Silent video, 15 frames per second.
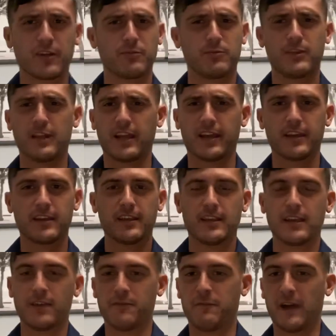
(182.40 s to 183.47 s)
could be like
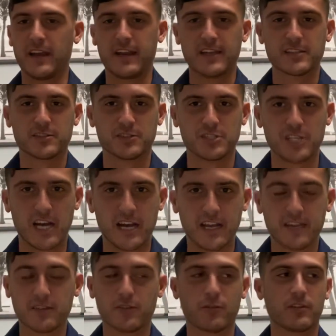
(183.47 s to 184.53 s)
a financial
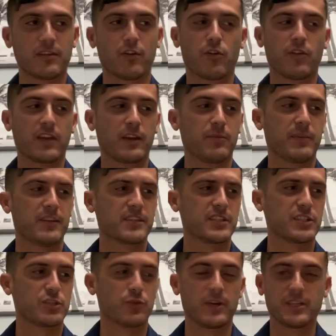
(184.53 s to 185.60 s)
giant or that could be a
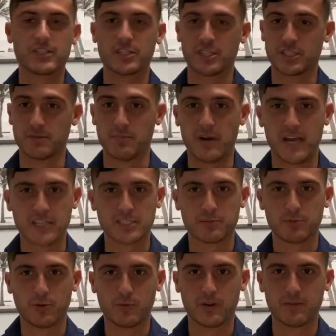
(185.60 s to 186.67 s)
situation that's
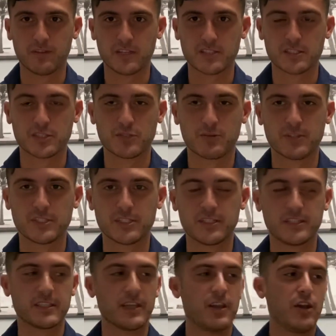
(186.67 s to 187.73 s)
impossible, whatever that situation
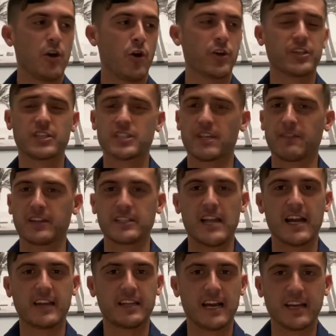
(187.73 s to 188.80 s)
is. Or you just have like
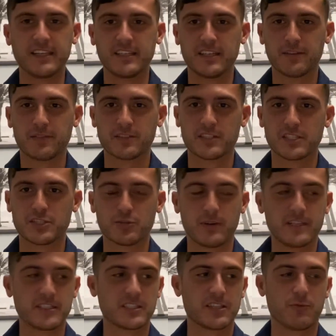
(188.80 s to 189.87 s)
90 different
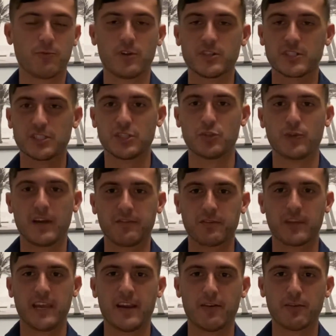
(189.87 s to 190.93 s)
situations at once that you have to
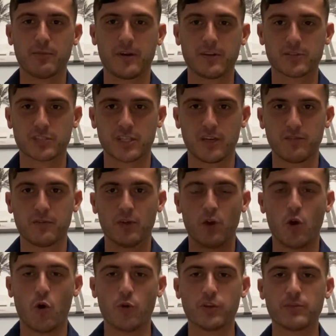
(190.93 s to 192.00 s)
carry by yourself,
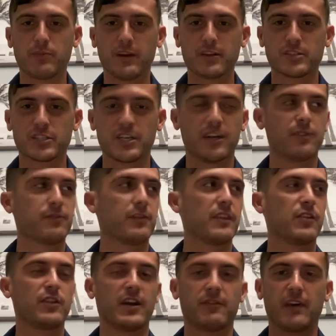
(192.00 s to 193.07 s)
only by yourself, and
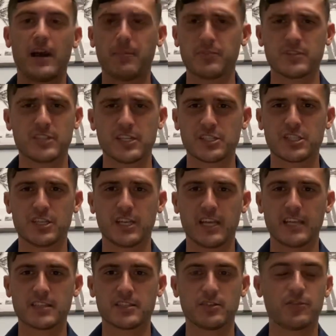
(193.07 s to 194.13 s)
then you have opposition
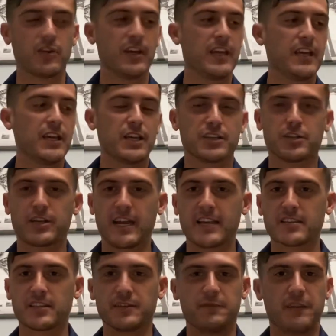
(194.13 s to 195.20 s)
against you. So you're
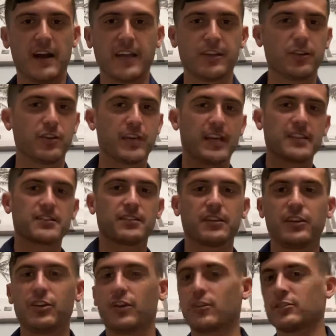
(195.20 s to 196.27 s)
constantly fighting, you're
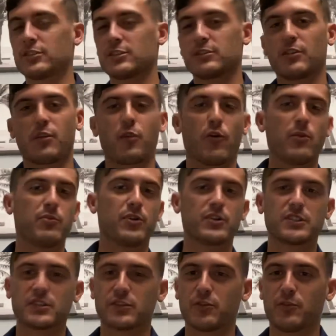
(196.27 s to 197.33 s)
constantly, just throwing
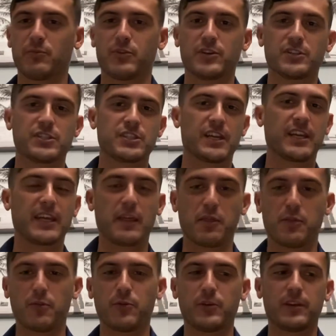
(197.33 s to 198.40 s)
punches, trying to
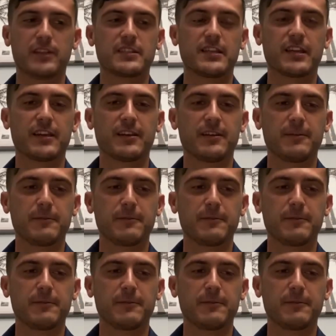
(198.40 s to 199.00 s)
get through it. It's like